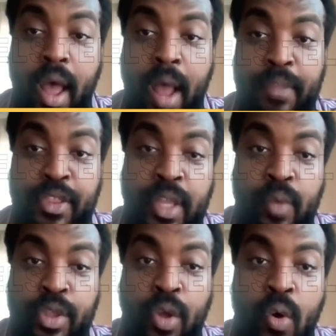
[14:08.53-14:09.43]
The
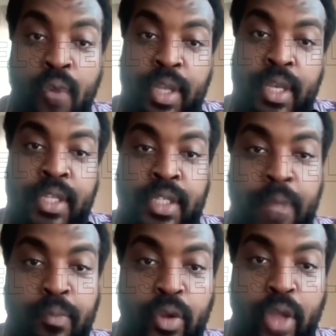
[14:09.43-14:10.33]
thing with COVID is
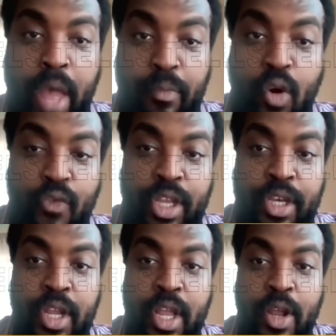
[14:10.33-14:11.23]

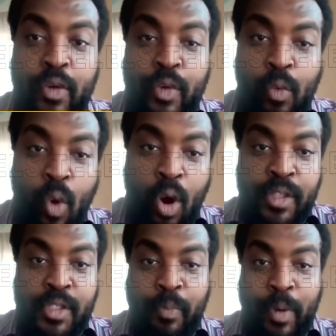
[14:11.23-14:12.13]
COVID
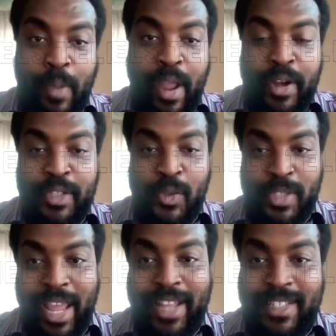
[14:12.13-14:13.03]
rewards prepared
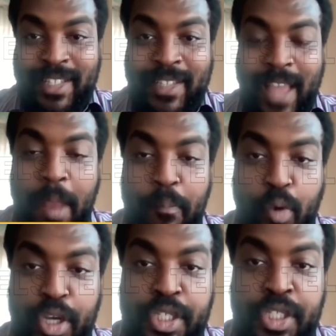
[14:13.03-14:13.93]
societies and
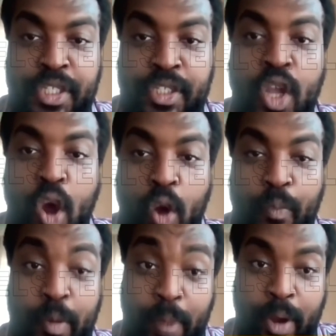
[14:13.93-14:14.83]
punishes
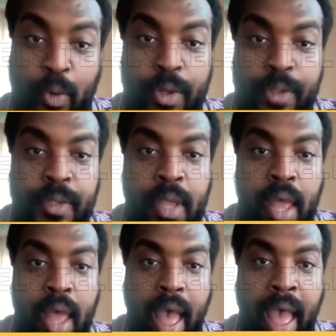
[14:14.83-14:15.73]
unprepared ones.
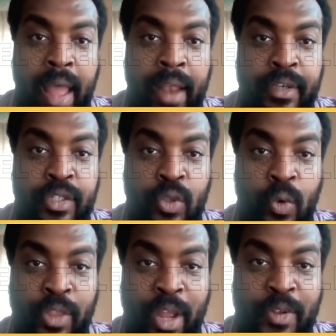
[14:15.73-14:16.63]
And
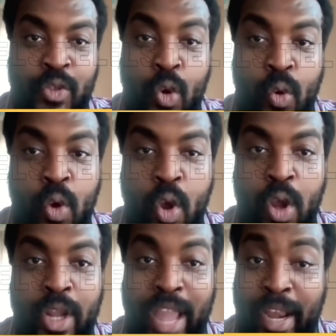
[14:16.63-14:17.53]
so there is no
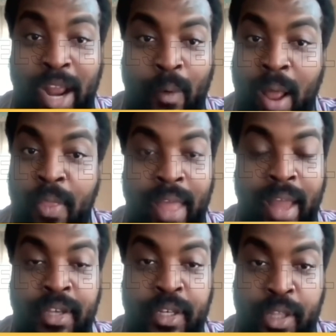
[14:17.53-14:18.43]
getting around
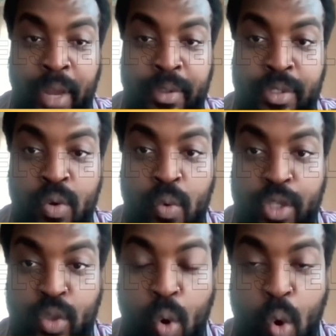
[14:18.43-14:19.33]
that. There is no
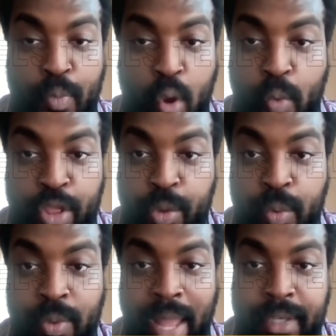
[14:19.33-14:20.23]
way to hope your way
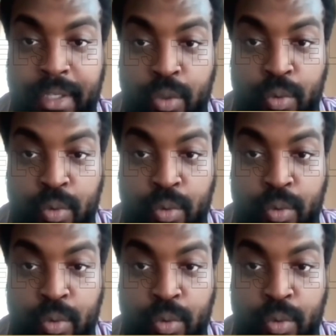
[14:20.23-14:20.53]
through that.